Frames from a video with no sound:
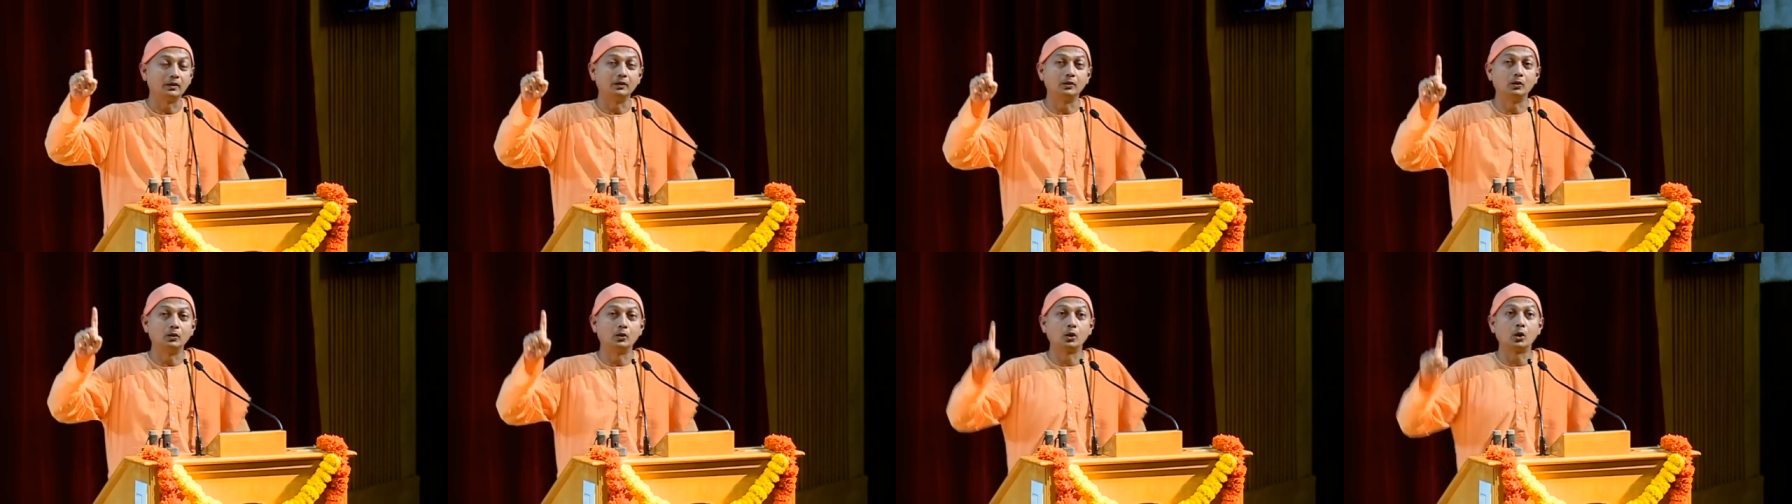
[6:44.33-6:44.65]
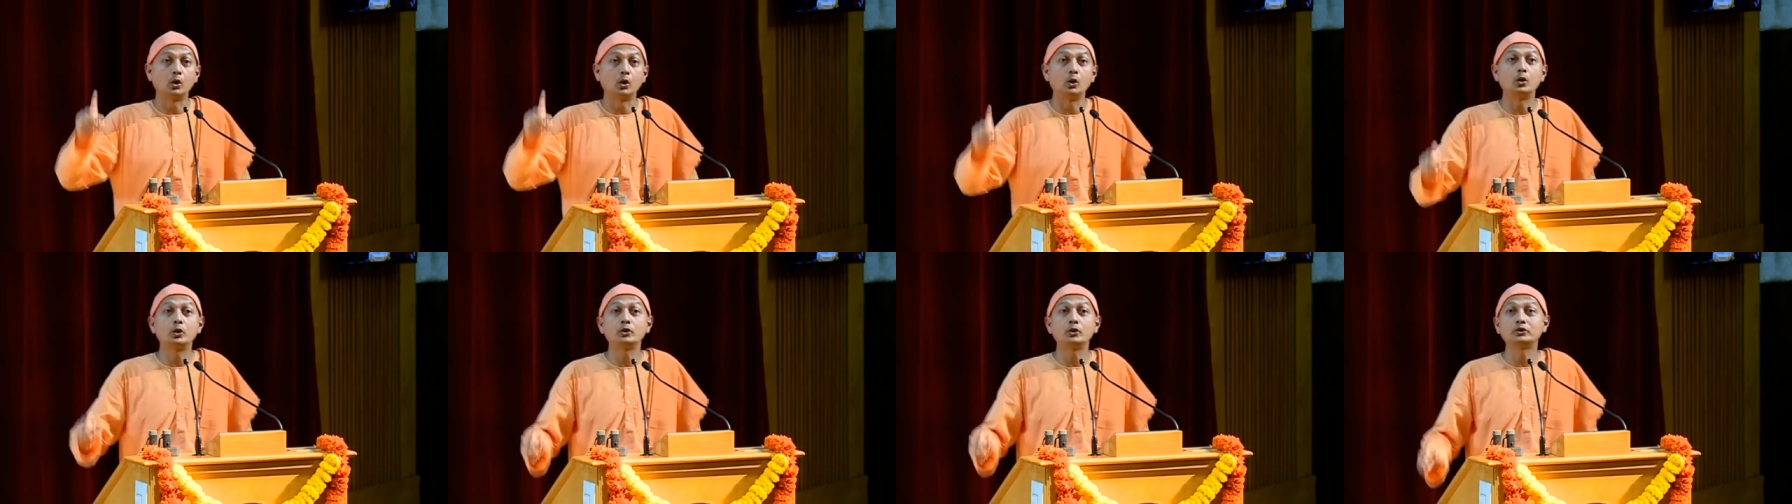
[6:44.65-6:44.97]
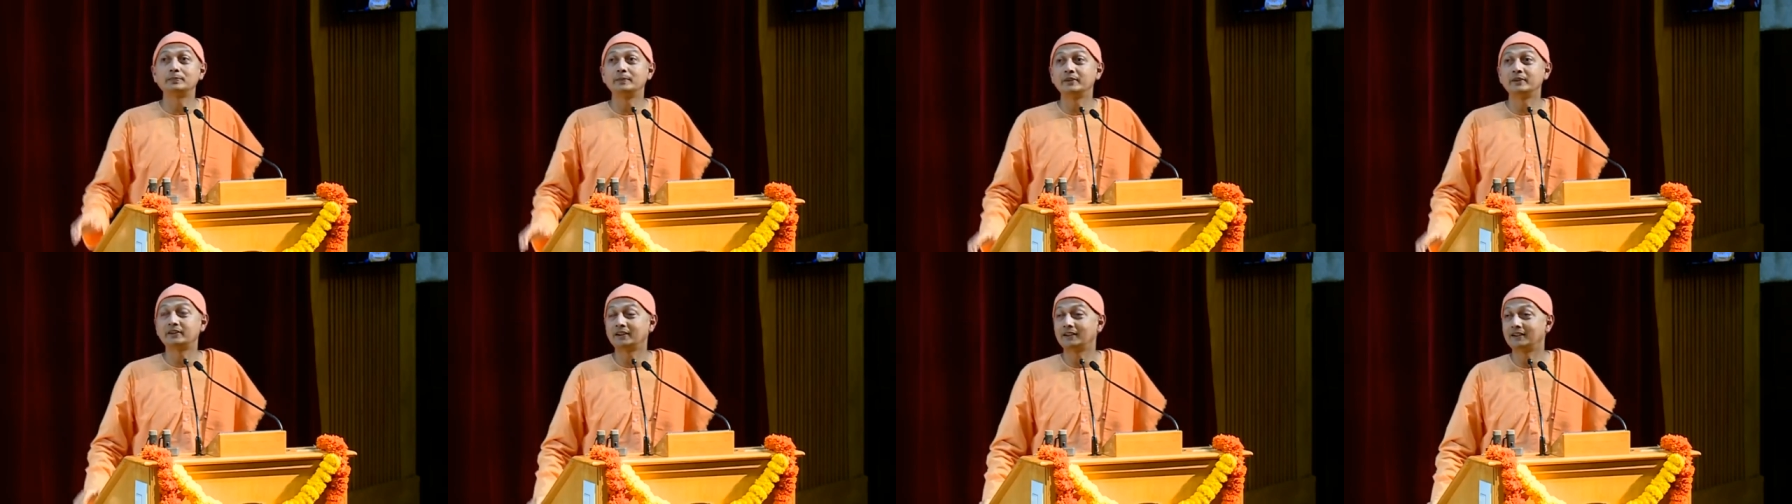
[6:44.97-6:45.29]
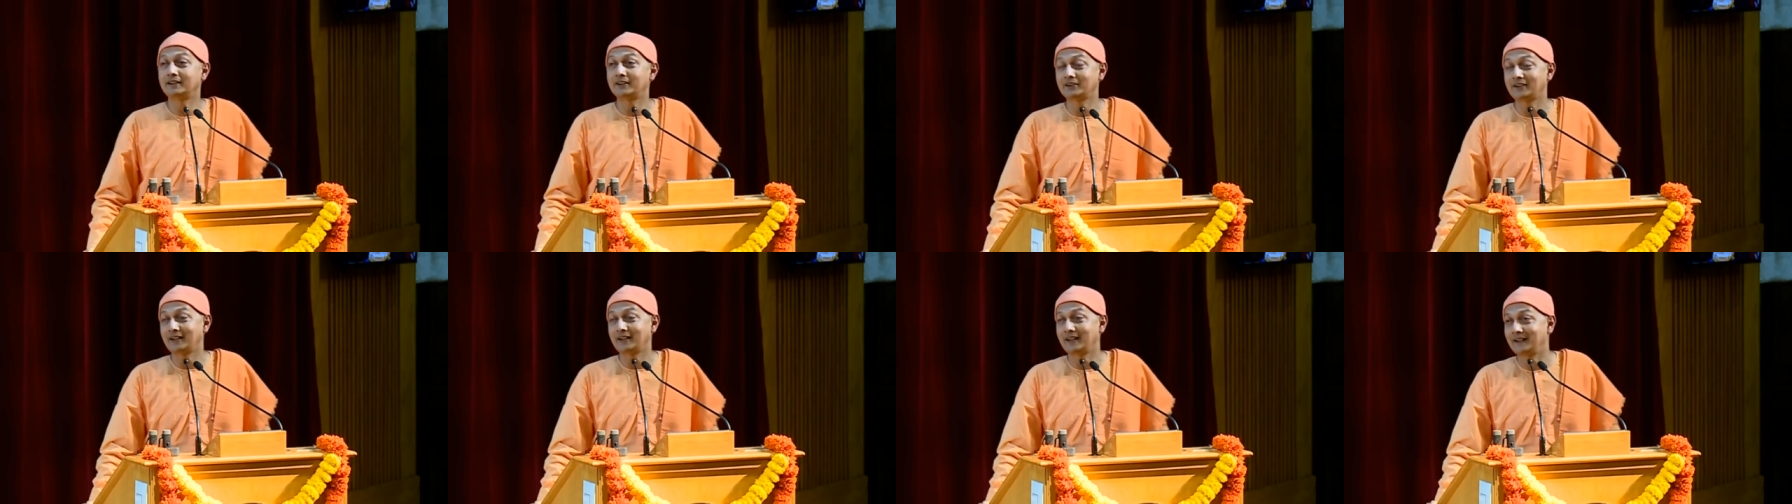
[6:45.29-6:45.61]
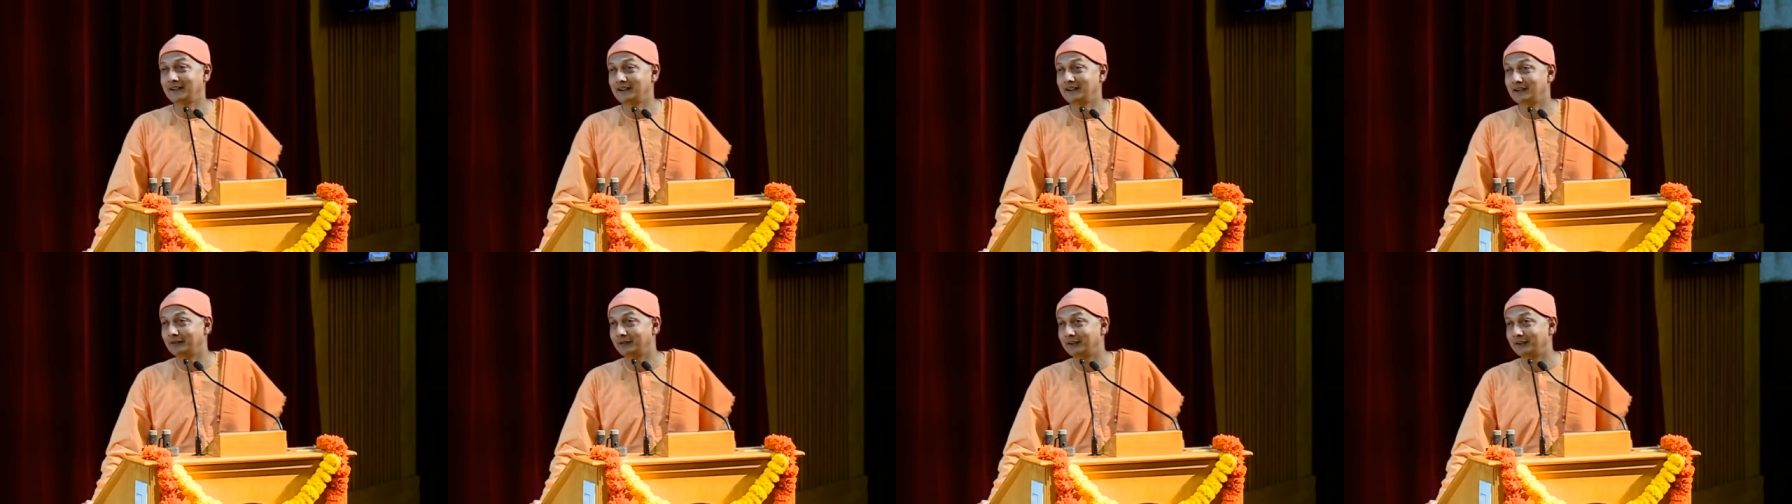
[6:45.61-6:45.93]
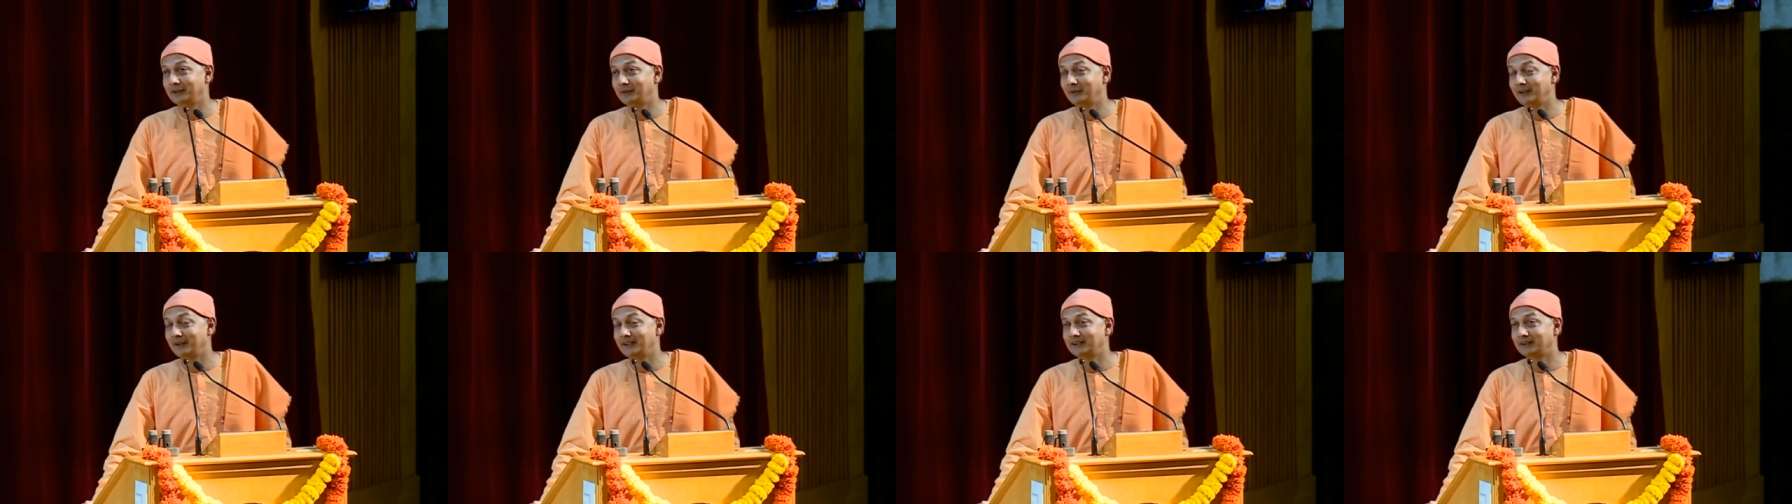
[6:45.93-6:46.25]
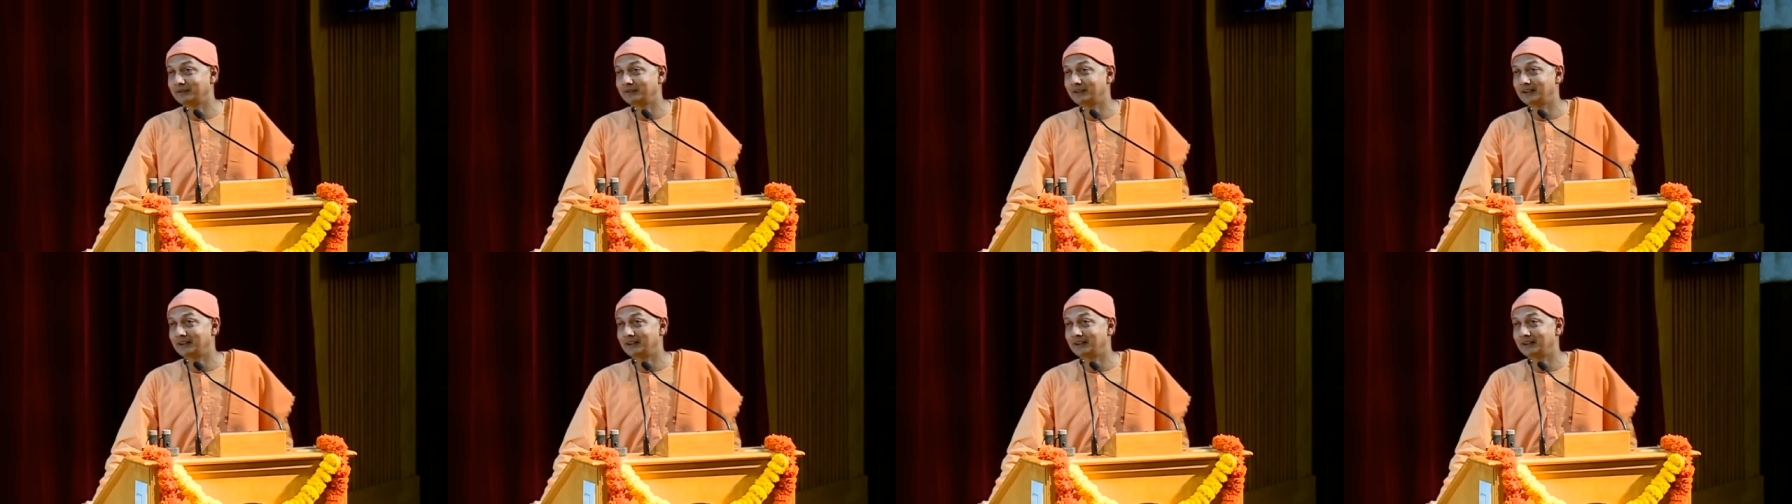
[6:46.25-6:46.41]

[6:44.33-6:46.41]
Gross misunderstanding of Advaita